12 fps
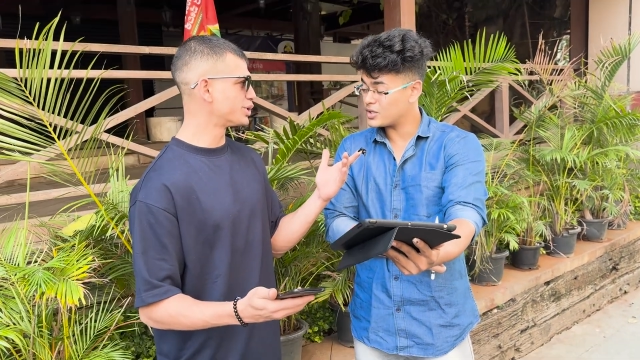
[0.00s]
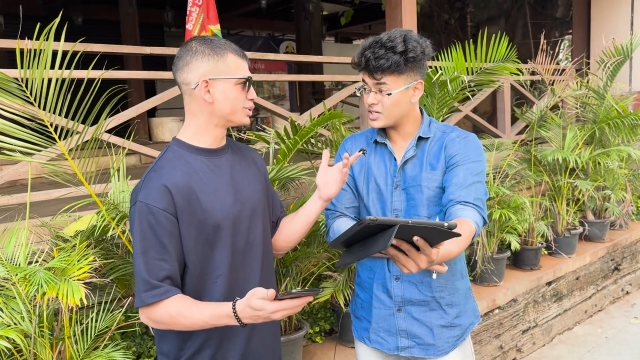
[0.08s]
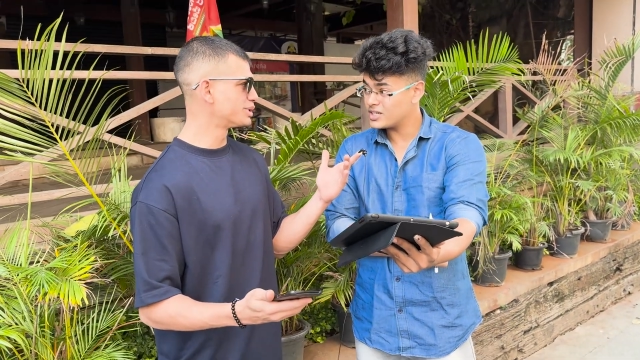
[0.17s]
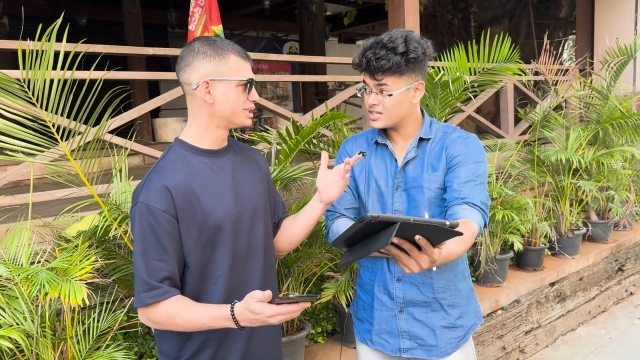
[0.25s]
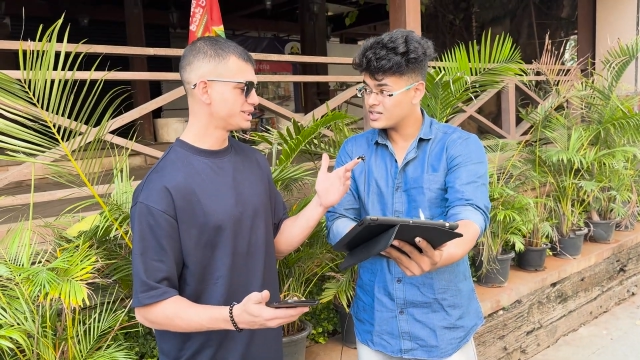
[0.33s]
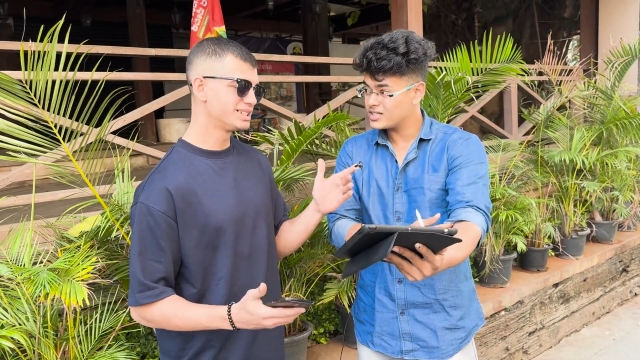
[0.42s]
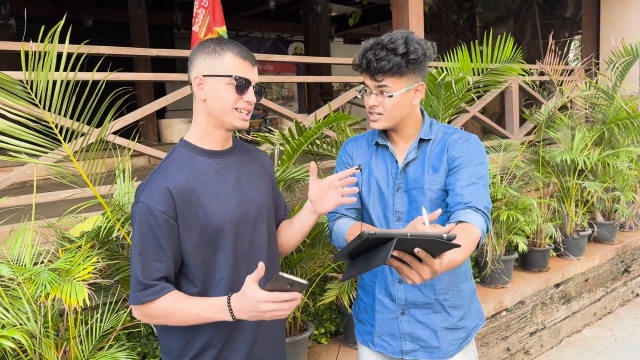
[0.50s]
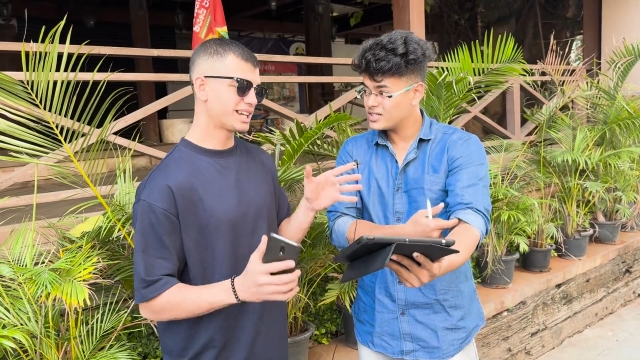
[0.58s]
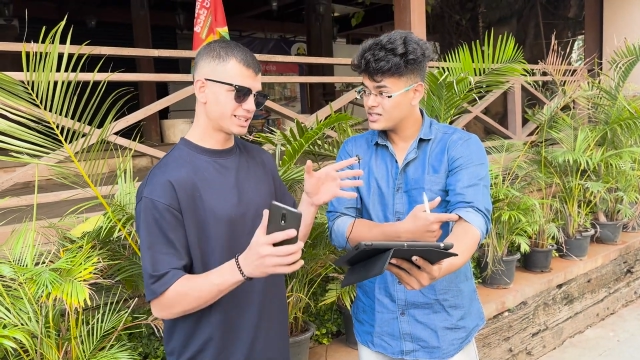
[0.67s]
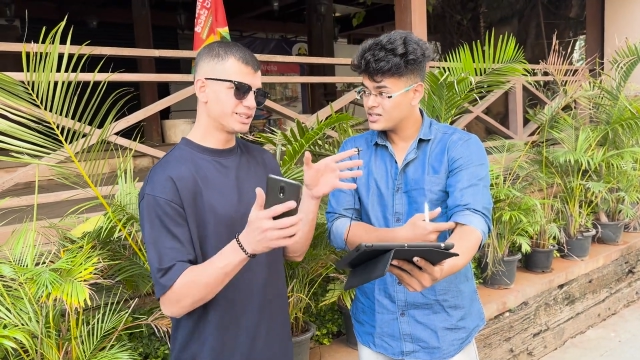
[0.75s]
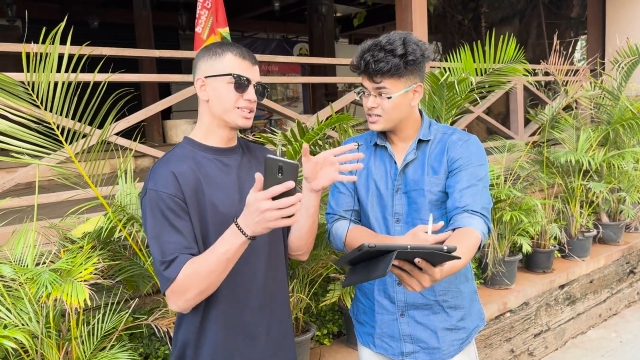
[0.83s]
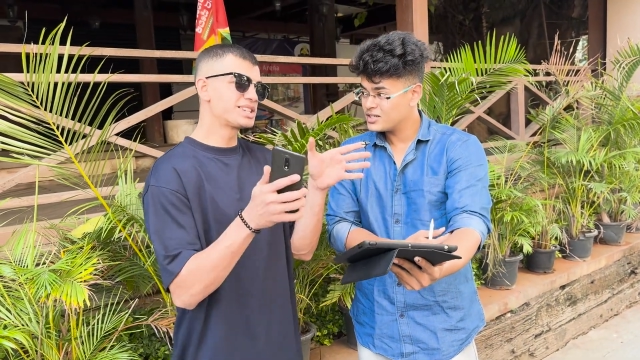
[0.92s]
Speaker 1: Sorry? Like
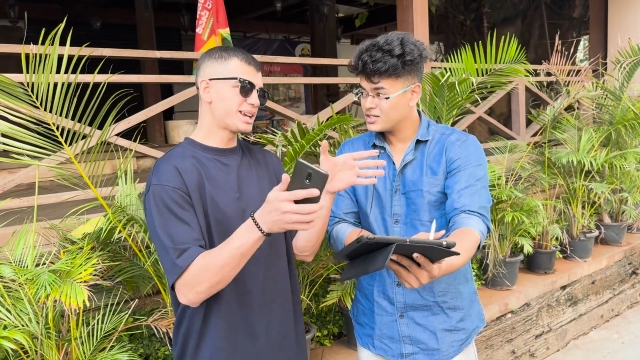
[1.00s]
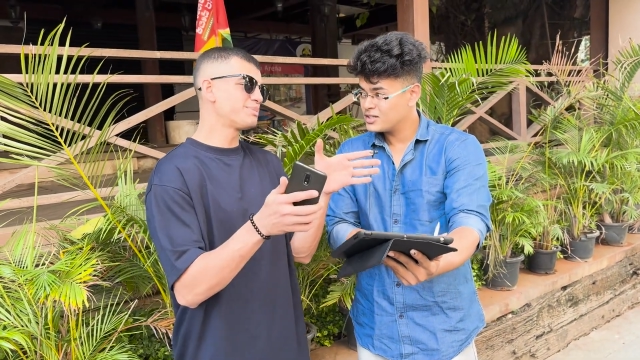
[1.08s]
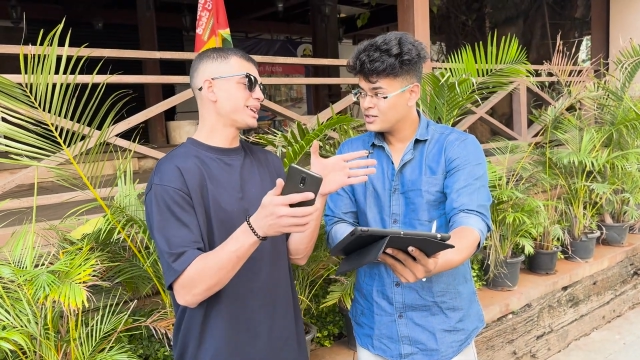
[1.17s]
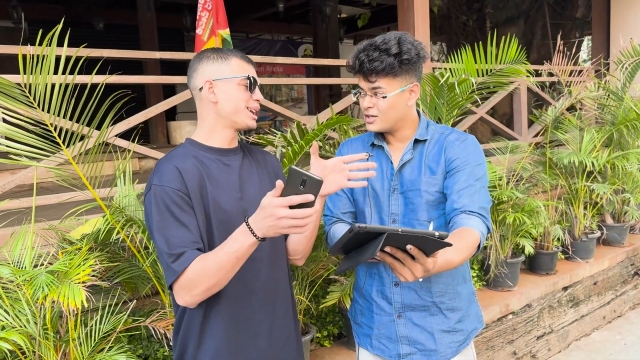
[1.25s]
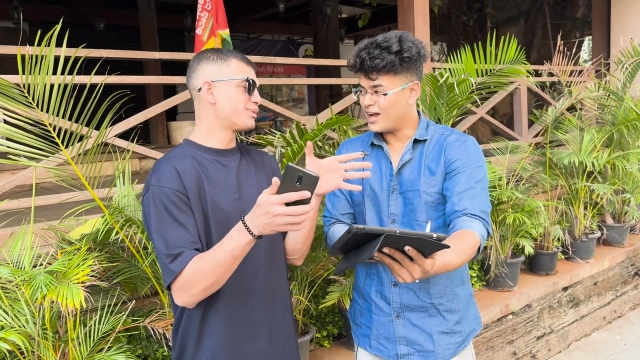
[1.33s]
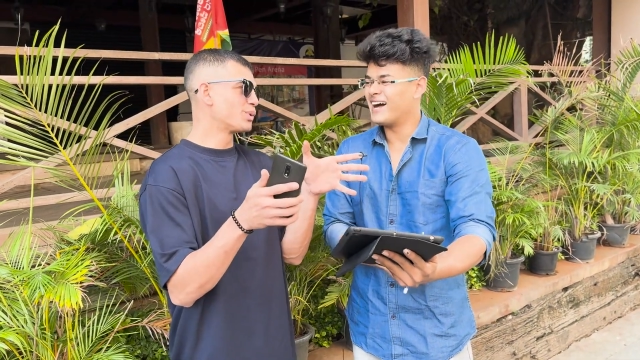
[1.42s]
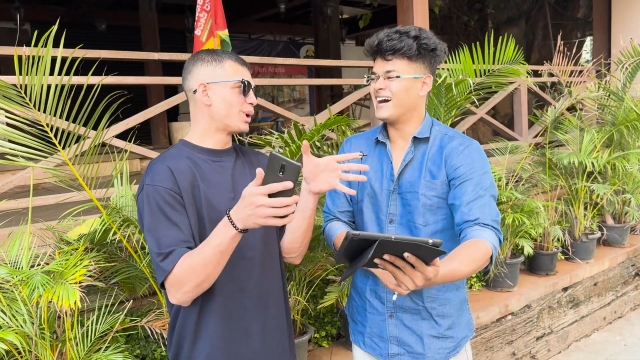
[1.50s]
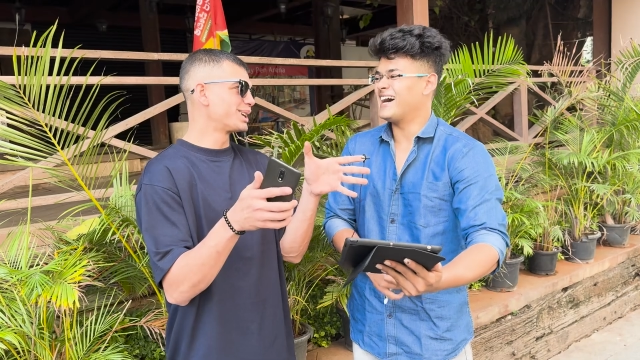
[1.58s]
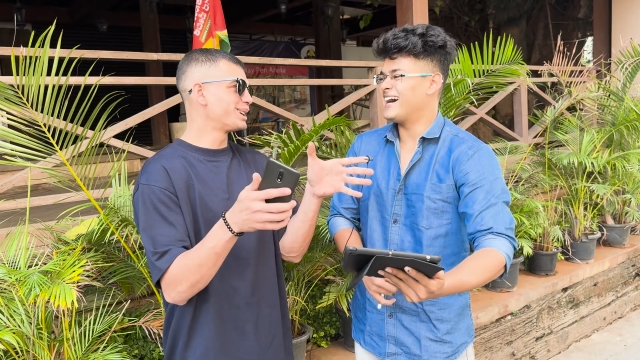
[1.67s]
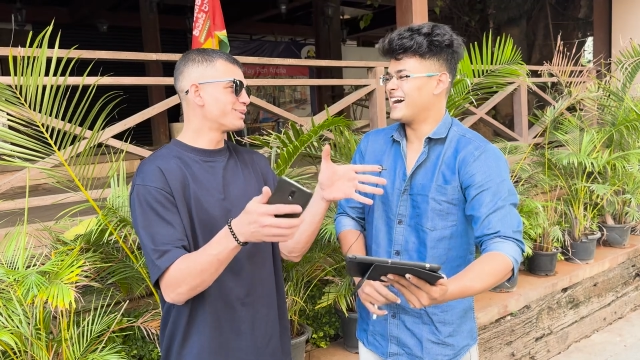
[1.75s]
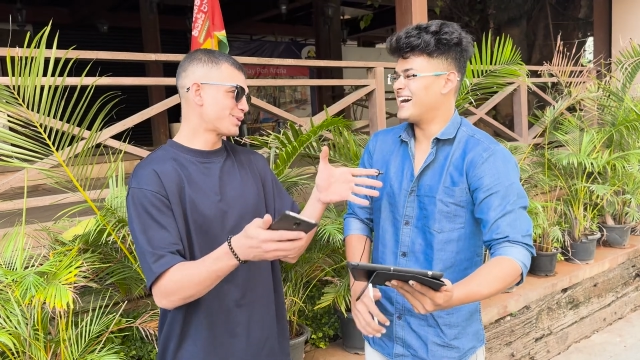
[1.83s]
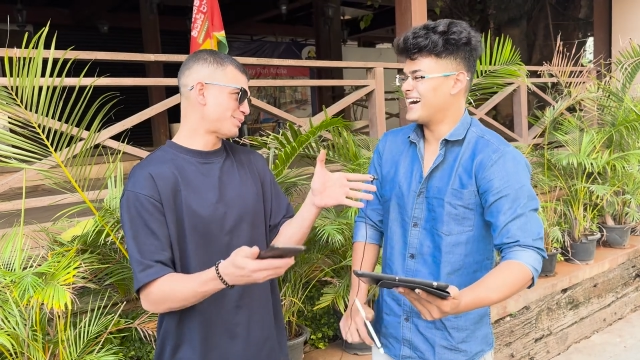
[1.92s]
it's the same thing. If you
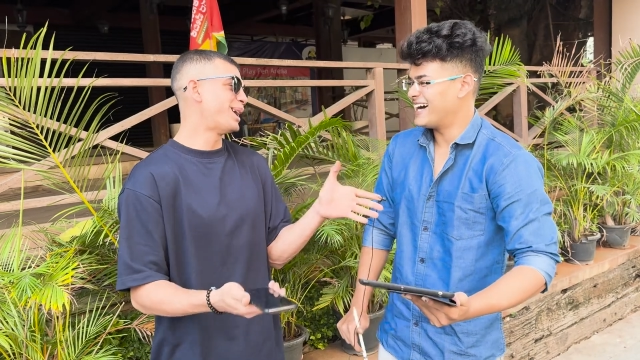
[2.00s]
wanted it from